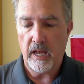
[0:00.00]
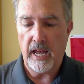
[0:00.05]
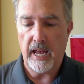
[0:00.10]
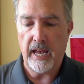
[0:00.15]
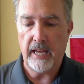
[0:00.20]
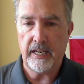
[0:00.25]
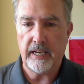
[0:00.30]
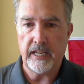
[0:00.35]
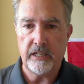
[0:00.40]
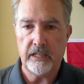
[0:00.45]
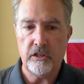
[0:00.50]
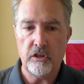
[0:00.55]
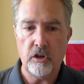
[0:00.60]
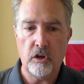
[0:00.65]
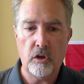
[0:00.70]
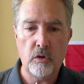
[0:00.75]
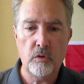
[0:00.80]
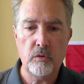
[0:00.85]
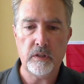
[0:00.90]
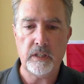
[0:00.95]
and I
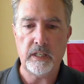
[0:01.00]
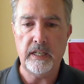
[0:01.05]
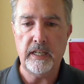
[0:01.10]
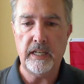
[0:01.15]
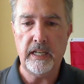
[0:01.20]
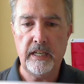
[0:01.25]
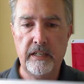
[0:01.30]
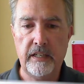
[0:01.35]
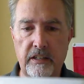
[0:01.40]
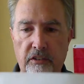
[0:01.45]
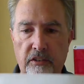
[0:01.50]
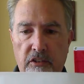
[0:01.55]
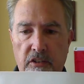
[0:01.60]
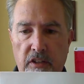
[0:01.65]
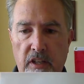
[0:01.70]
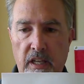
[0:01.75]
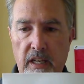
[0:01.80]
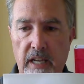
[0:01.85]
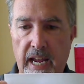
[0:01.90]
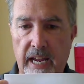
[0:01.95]
don't need to
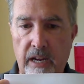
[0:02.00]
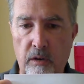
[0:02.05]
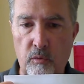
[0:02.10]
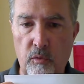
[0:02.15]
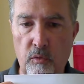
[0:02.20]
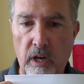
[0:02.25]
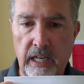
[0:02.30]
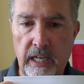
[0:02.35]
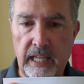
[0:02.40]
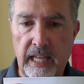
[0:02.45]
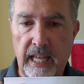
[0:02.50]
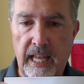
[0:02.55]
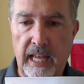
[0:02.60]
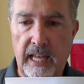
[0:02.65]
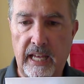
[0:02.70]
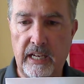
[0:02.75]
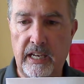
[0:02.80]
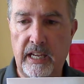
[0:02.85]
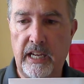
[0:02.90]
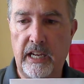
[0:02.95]
see a running
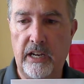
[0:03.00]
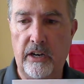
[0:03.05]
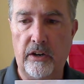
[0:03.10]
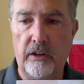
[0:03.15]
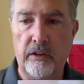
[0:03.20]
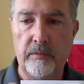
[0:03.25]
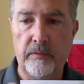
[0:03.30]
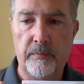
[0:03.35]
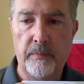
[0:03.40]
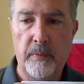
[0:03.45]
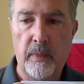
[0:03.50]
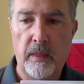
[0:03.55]
head here.